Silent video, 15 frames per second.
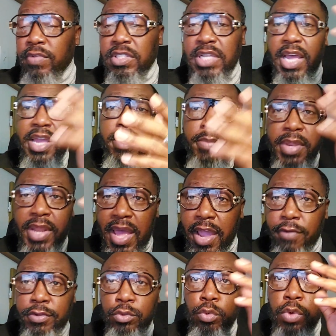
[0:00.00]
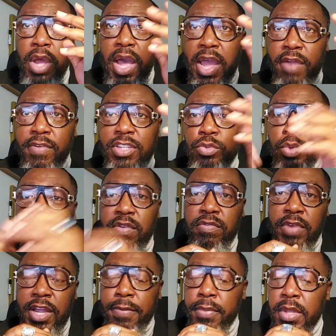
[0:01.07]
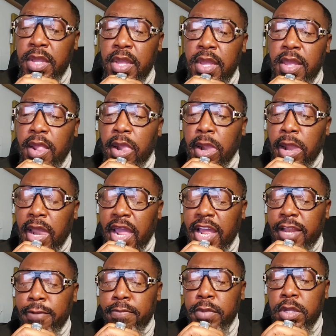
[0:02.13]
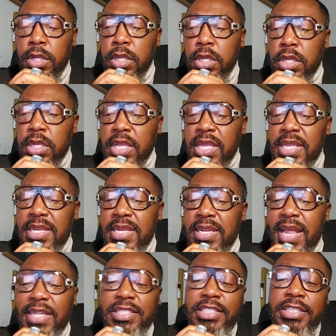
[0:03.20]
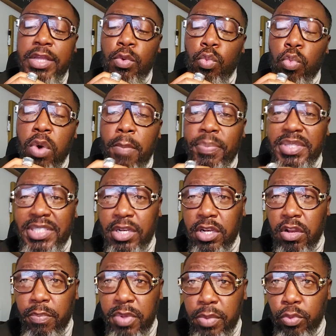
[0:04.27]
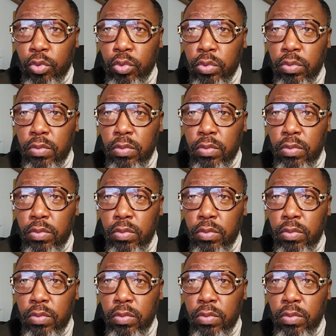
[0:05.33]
retirement, IRAs, whatever, right? And less than 1% of the people